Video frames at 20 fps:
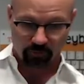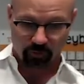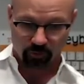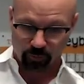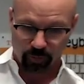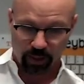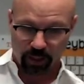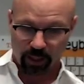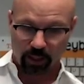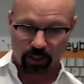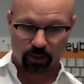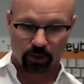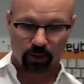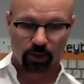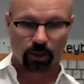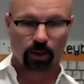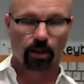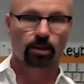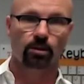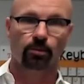beginner,
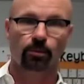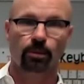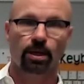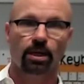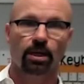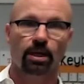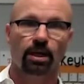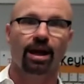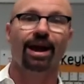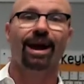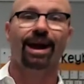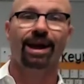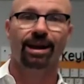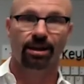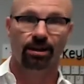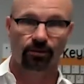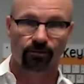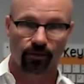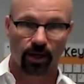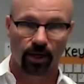intermediate, and
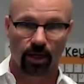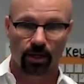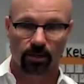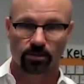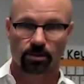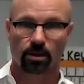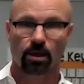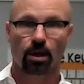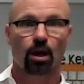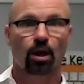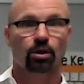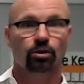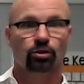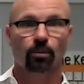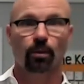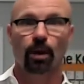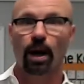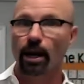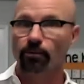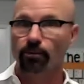advanced. So
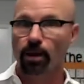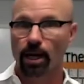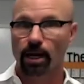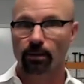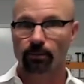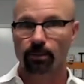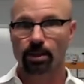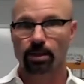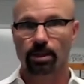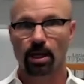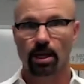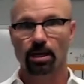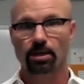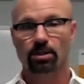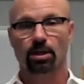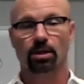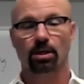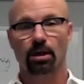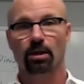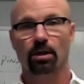my
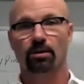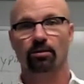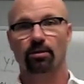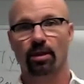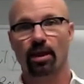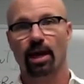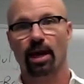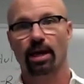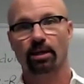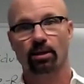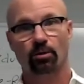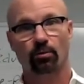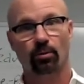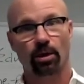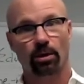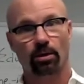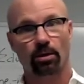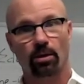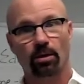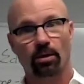recommendation is that you
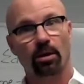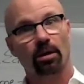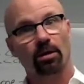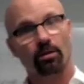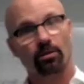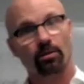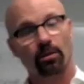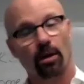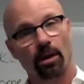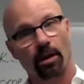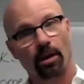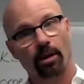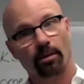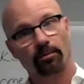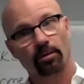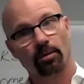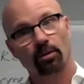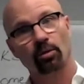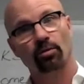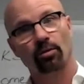either
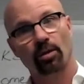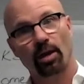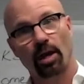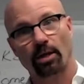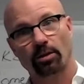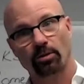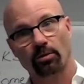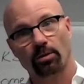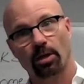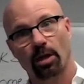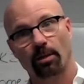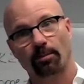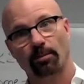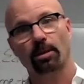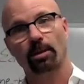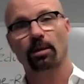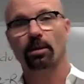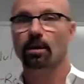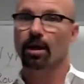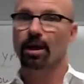use
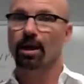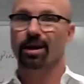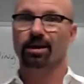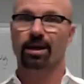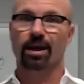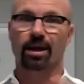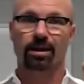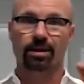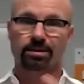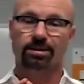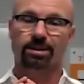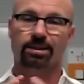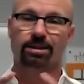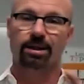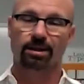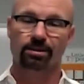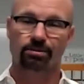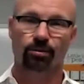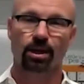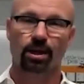EduTyping, and again,
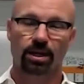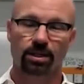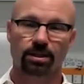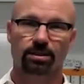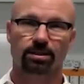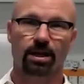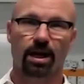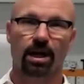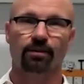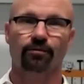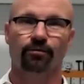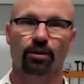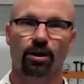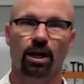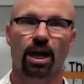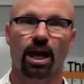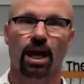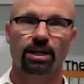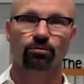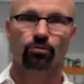it's really designed for
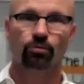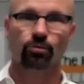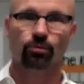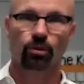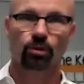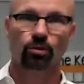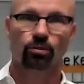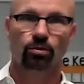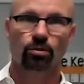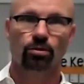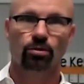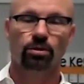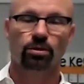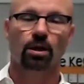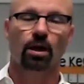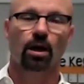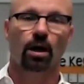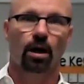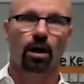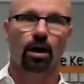classroom users,
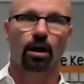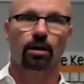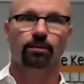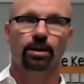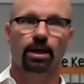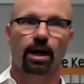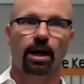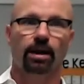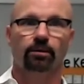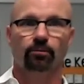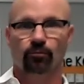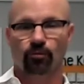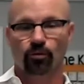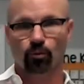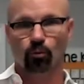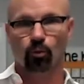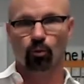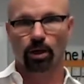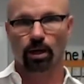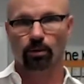not for
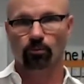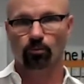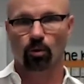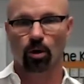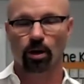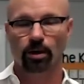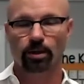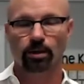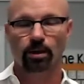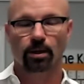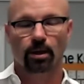one-on-one.